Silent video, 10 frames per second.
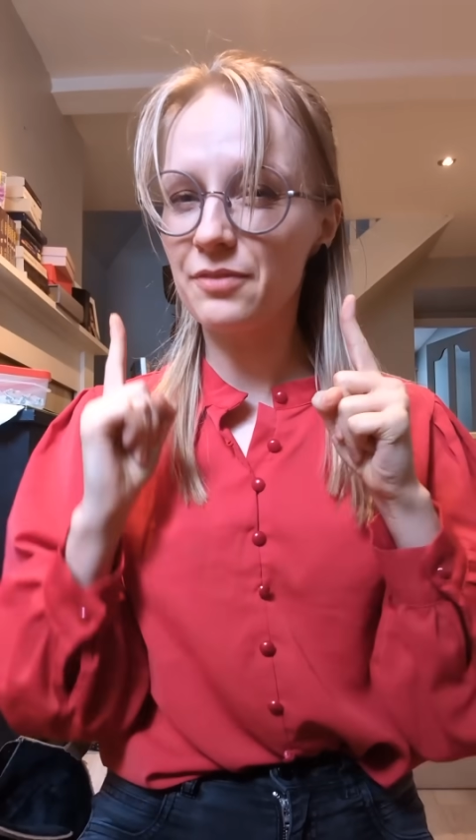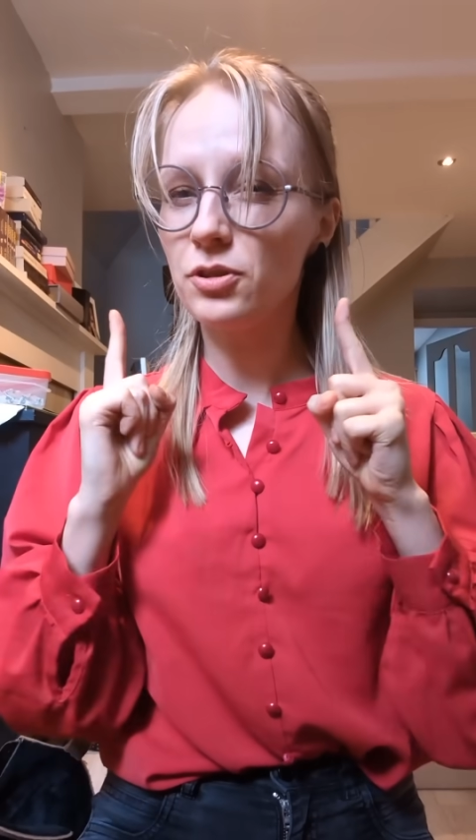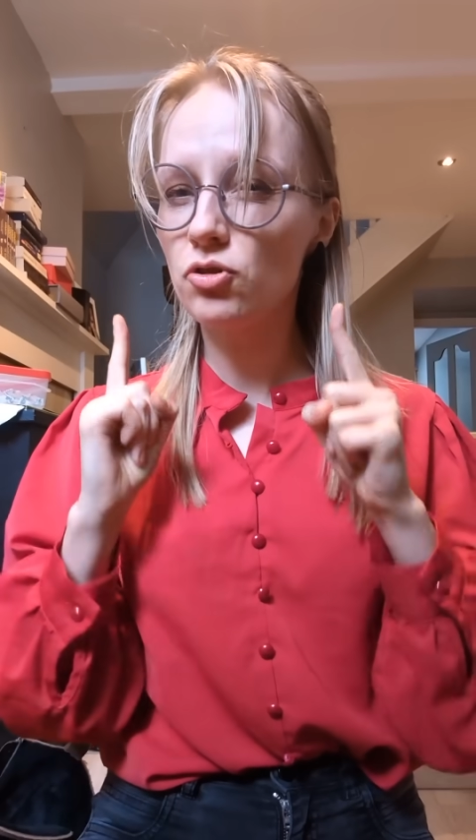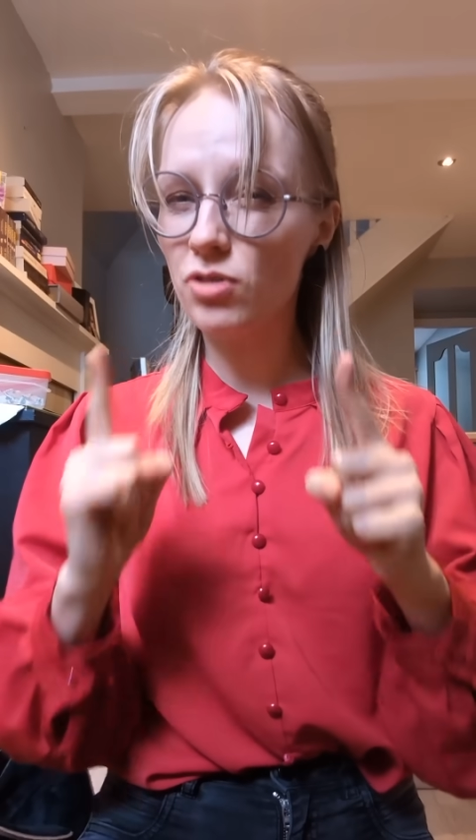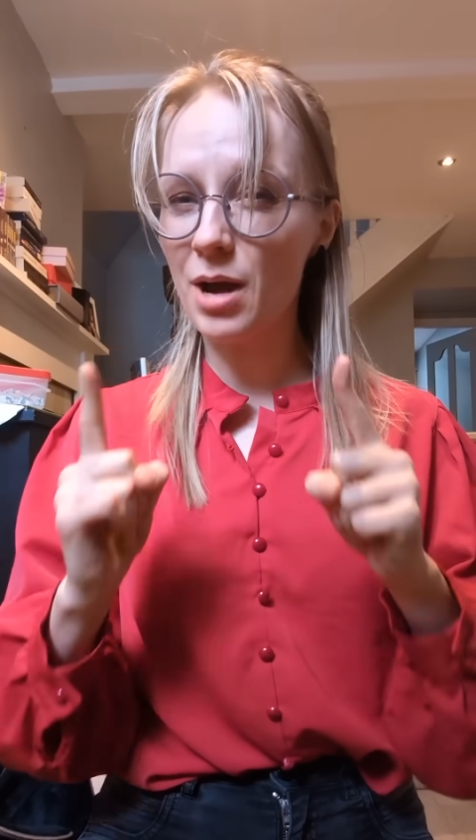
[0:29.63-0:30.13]
if
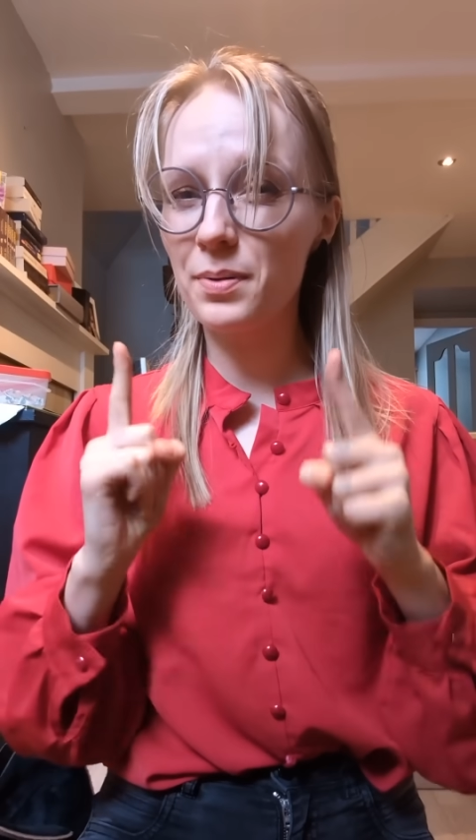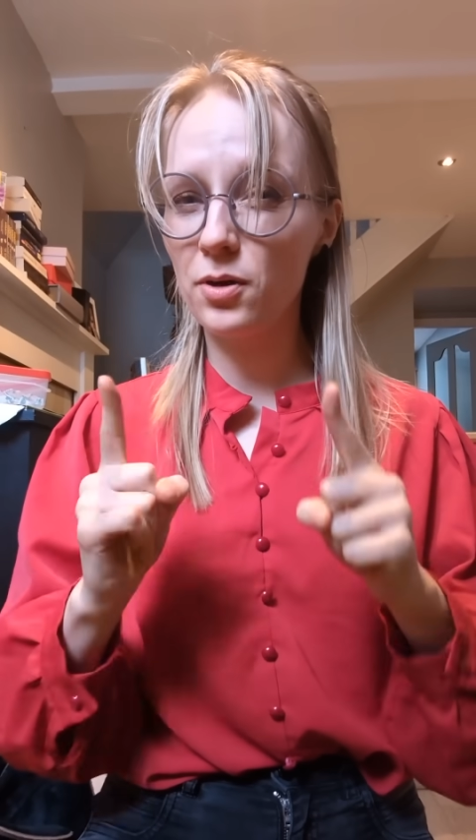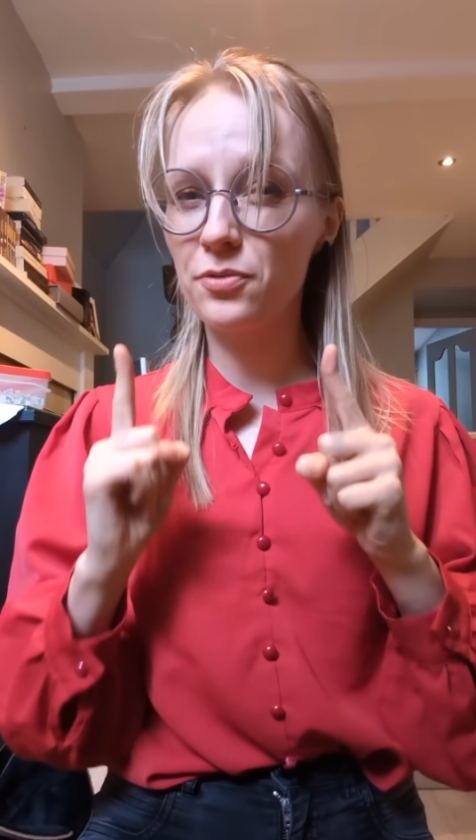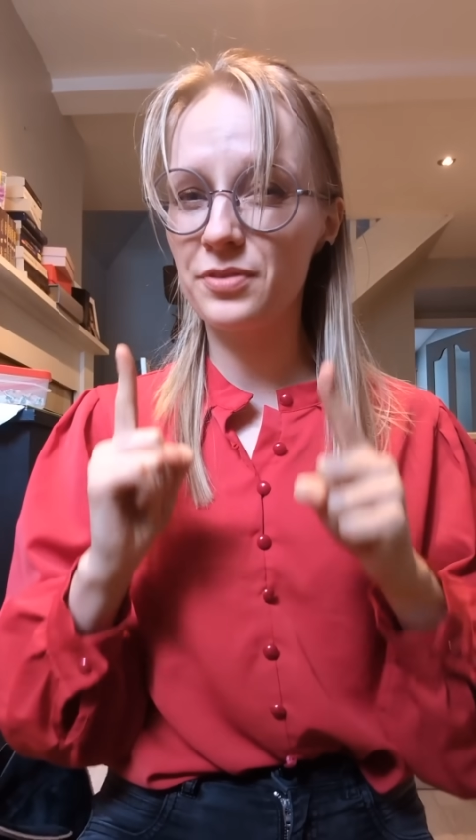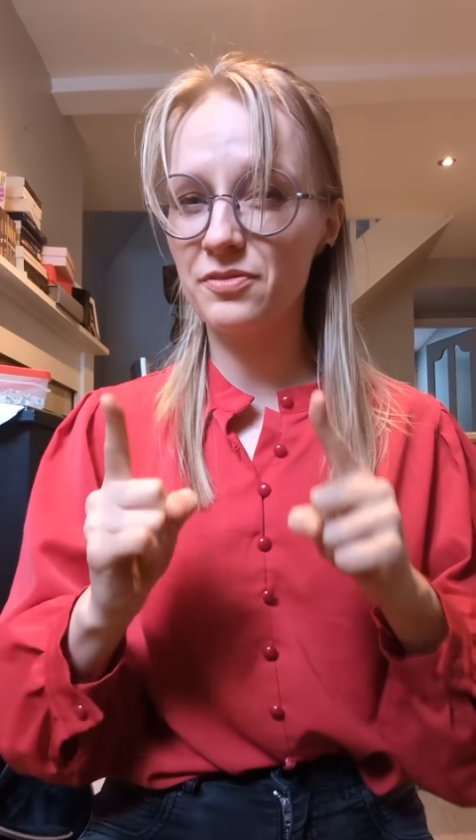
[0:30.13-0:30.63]
you drop
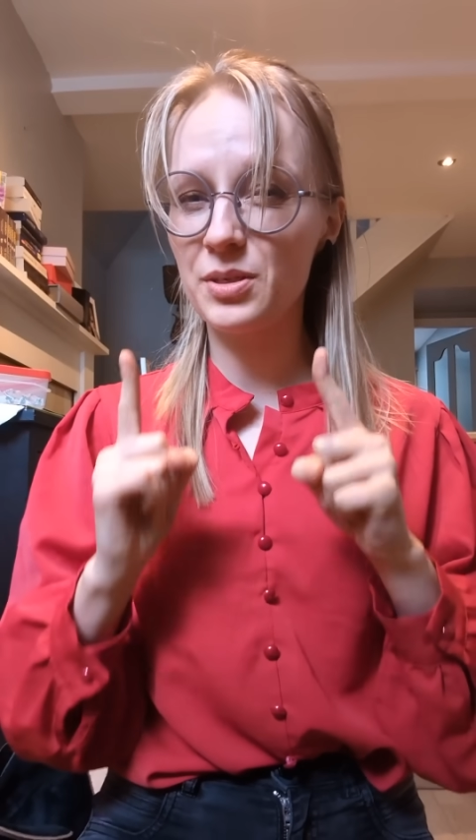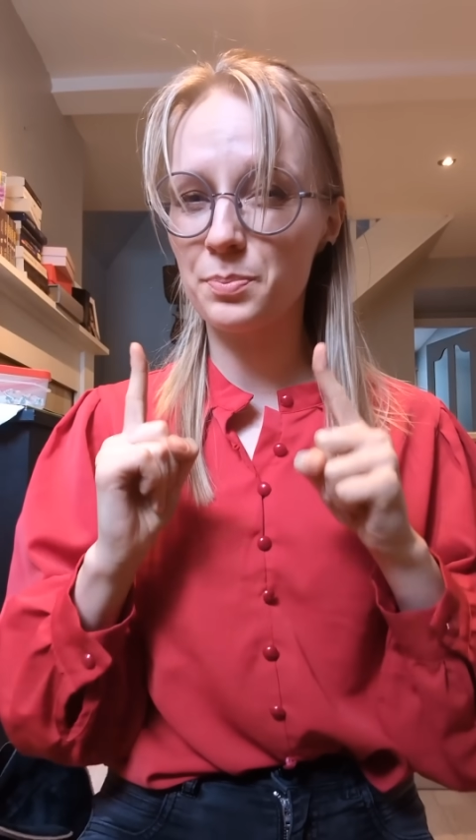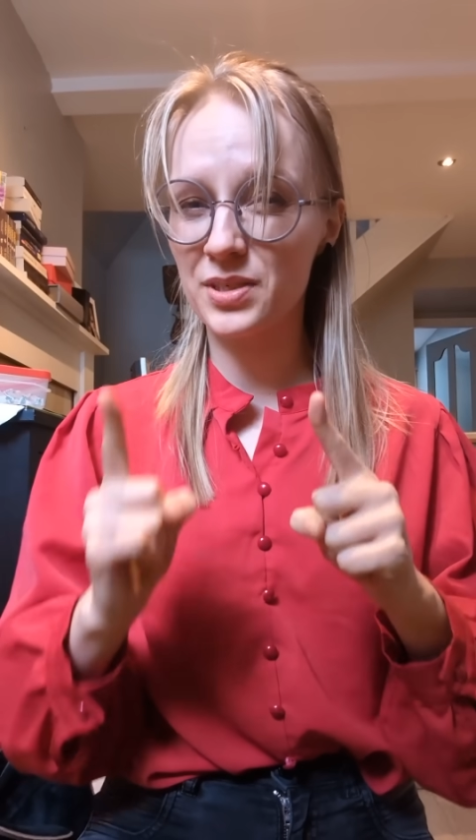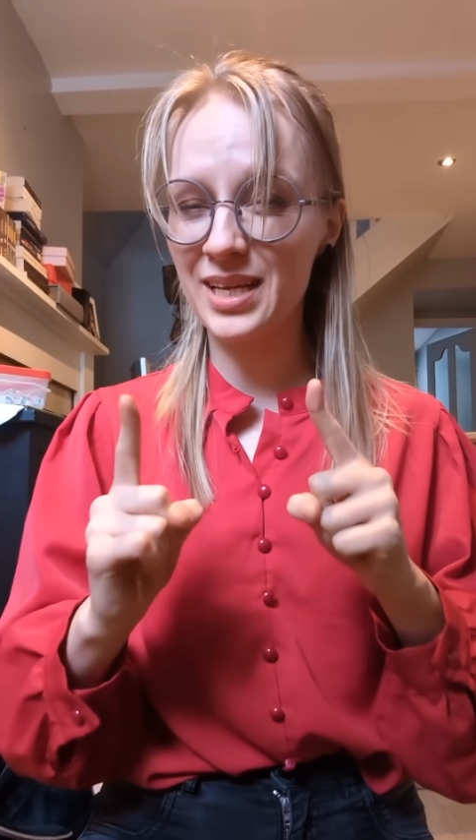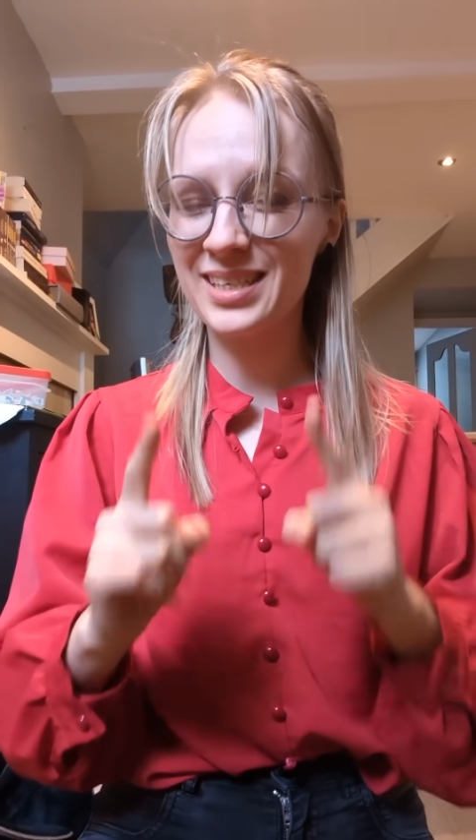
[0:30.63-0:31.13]
below
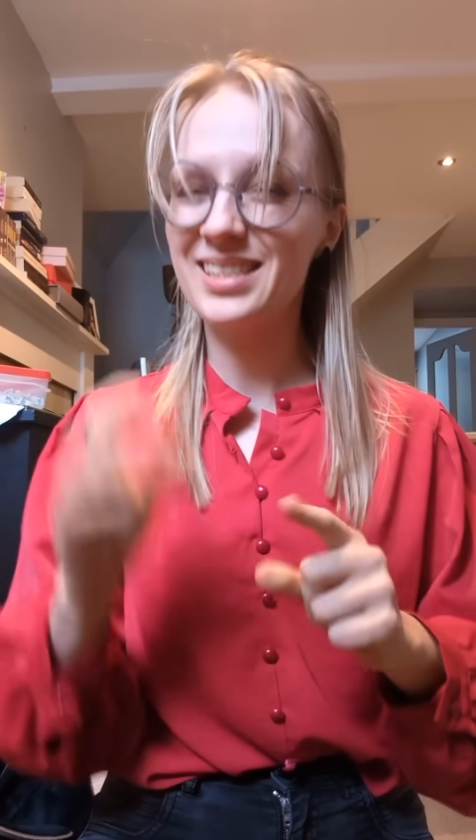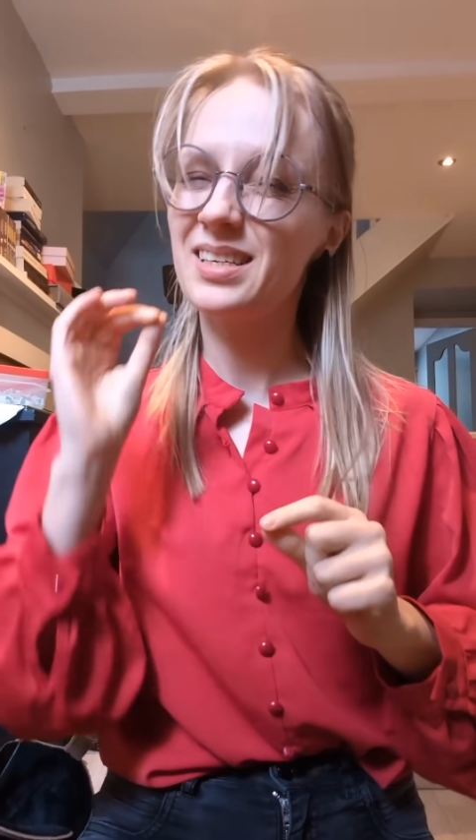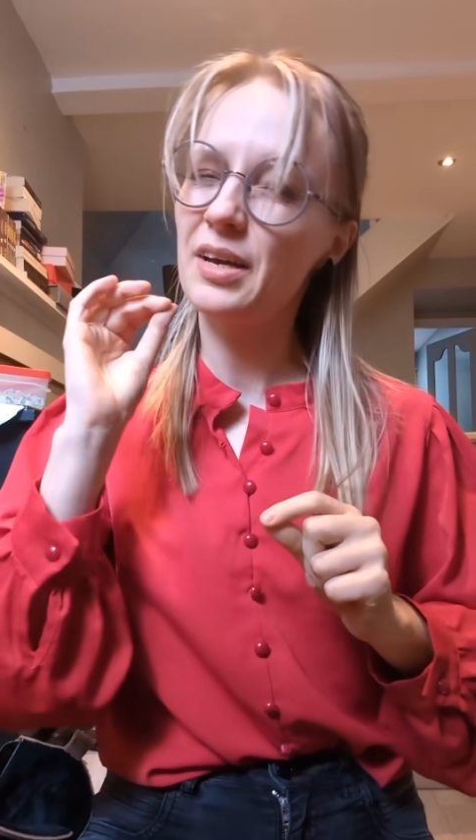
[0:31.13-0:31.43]
50%,